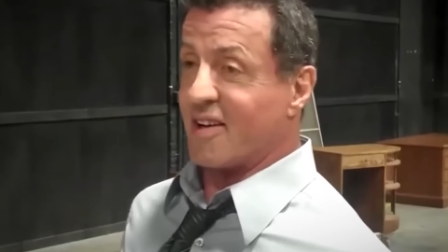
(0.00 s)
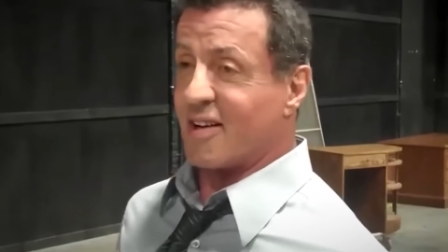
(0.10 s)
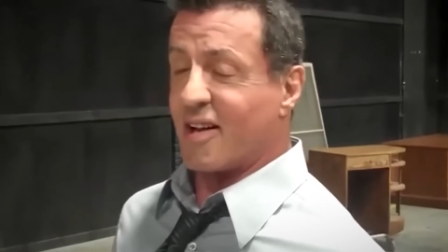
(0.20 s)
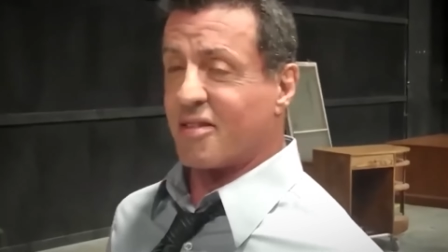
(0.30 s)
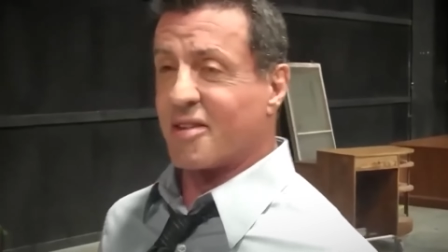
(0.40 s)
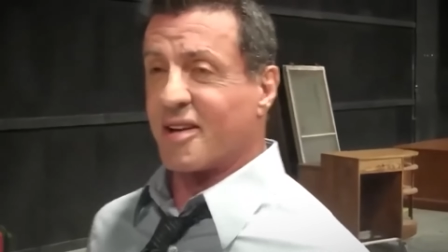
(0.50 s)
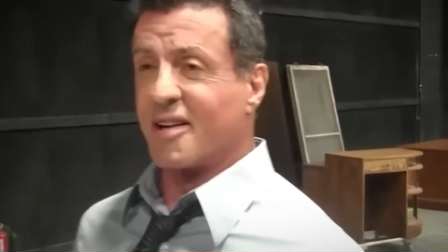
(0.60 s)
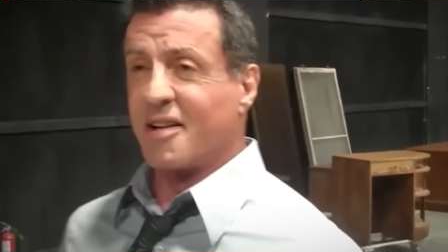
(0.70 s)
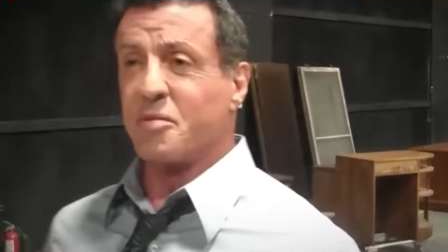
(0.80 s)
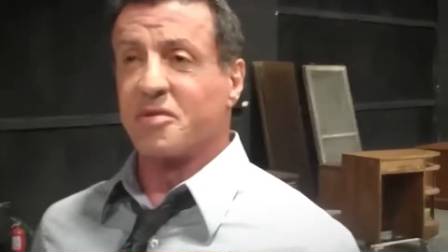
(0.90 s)
Fury Road?
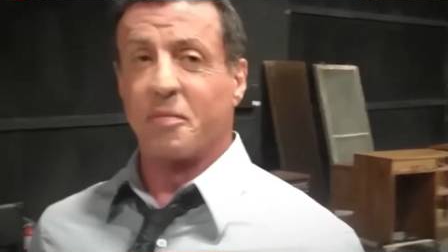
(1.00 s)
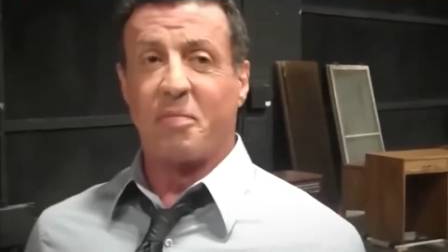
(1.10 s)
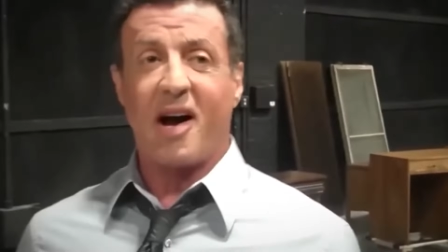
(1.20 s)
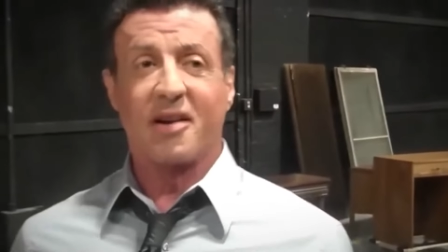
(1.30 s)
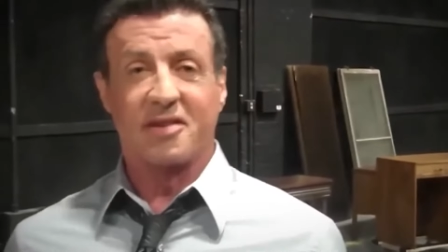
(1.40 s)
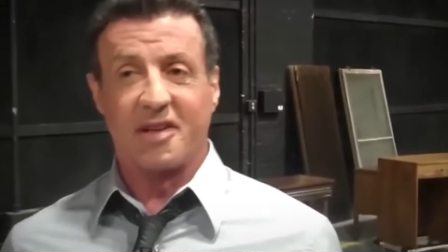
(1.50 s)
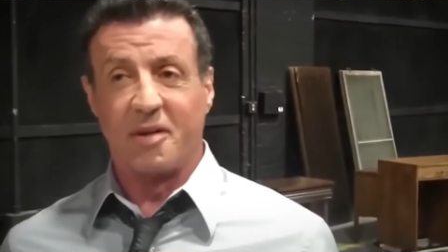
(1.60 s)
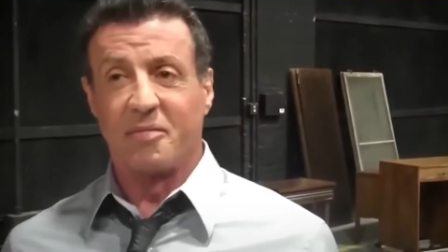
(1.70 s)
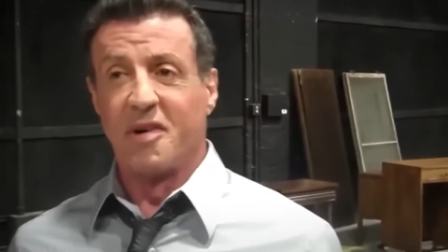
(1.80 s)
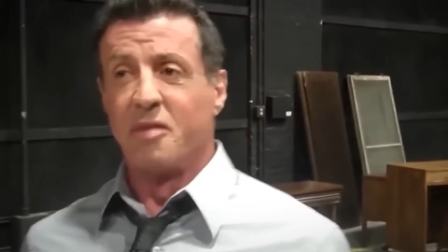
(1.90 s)
Yeah,
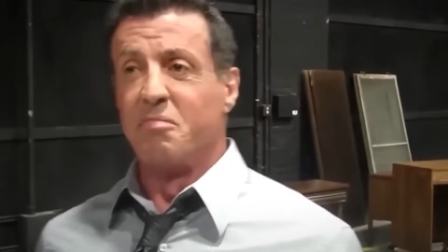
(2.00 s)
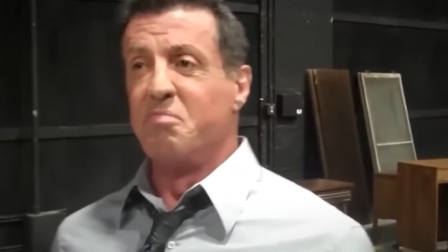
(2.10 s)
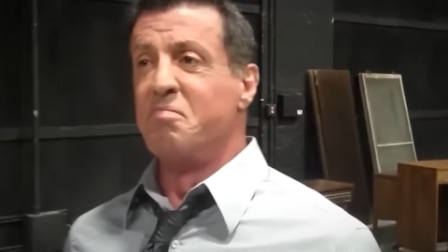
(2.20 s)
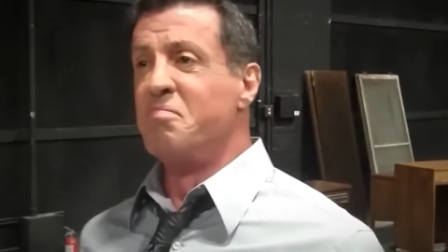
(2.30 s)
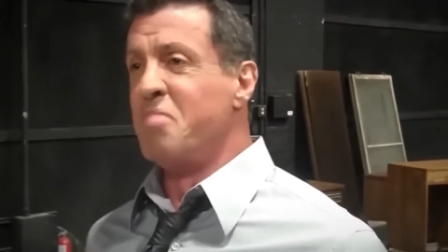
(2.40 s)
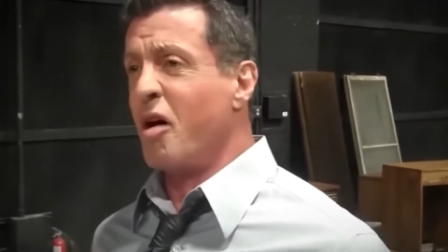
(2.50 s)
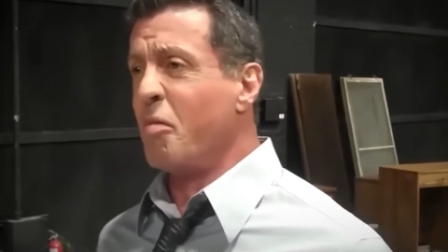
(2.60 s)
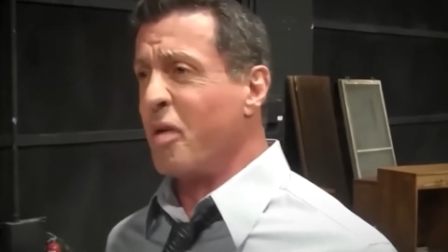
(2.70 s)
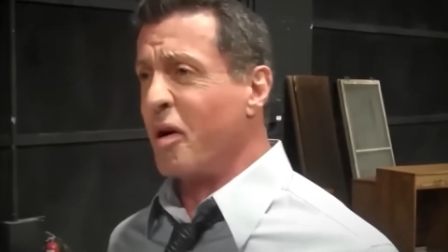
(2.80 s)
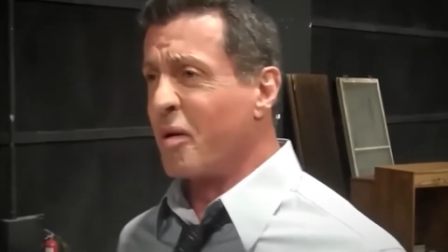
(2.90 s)
he crushed it in that
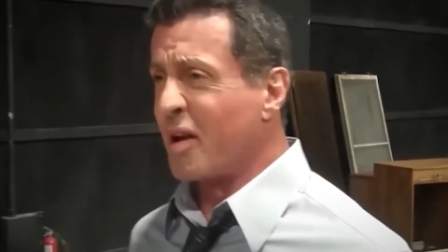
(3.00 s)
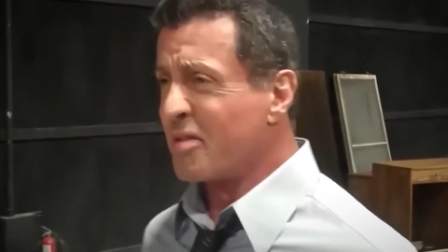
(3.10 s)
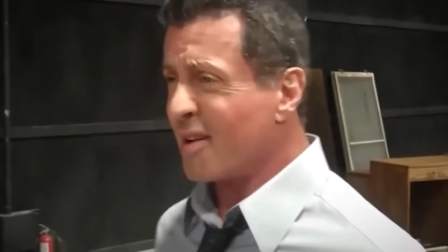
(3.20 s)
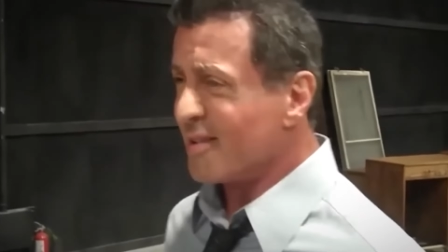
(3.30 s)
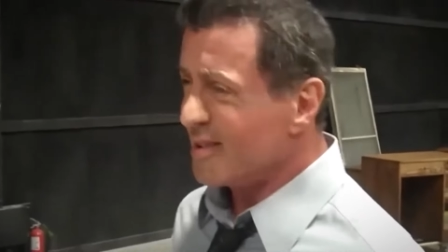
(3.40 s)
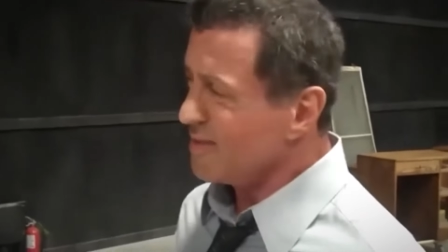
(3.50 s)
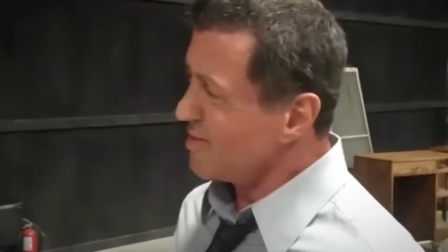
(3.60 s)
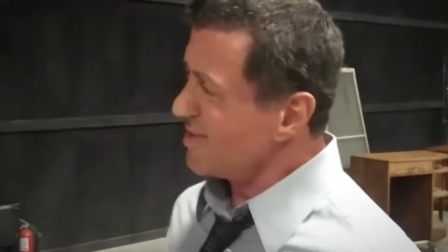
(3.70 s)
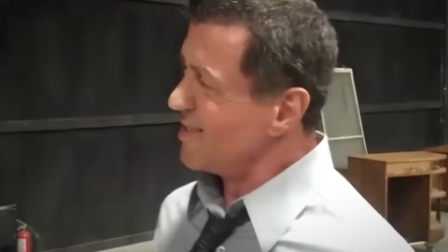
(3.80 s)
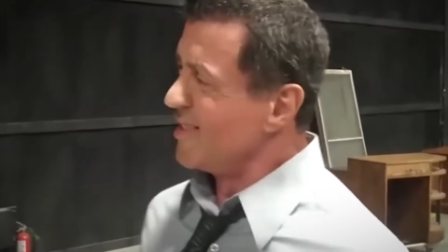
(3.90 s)
one.
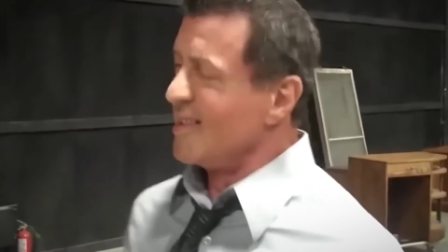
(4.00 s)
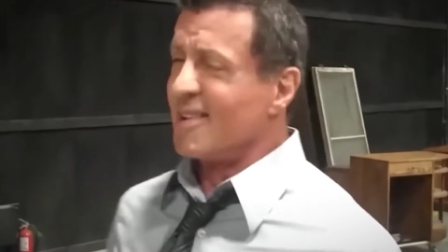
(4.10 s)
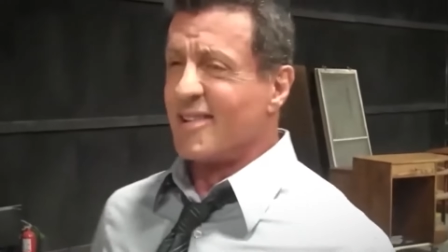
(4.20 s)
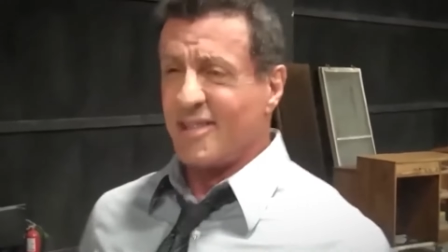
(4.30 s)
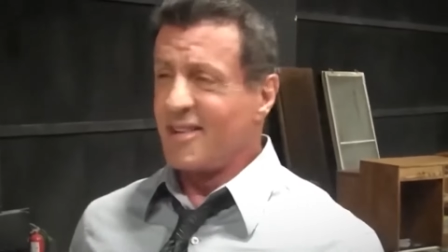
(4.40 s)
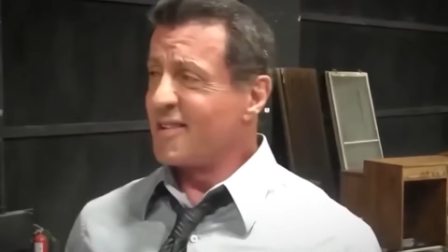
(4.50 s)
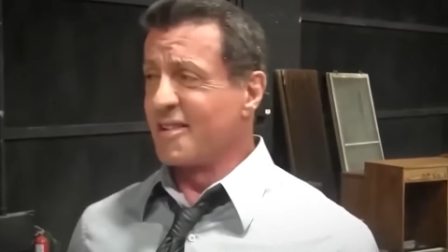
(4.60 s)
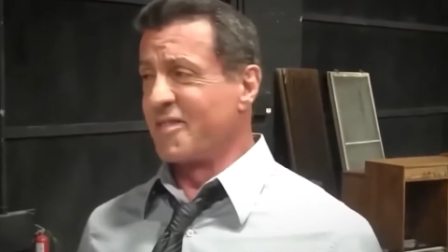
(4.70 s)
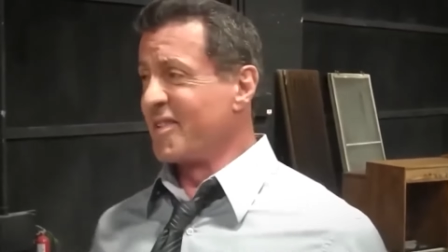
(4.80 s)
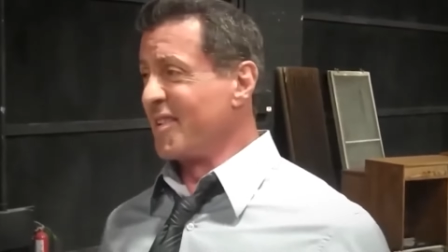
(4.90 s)
Plus, he snagged
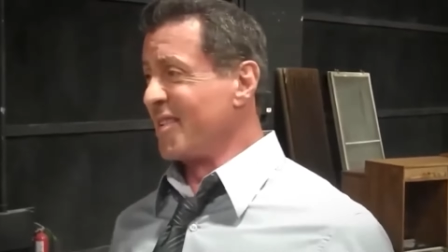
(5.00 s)
himself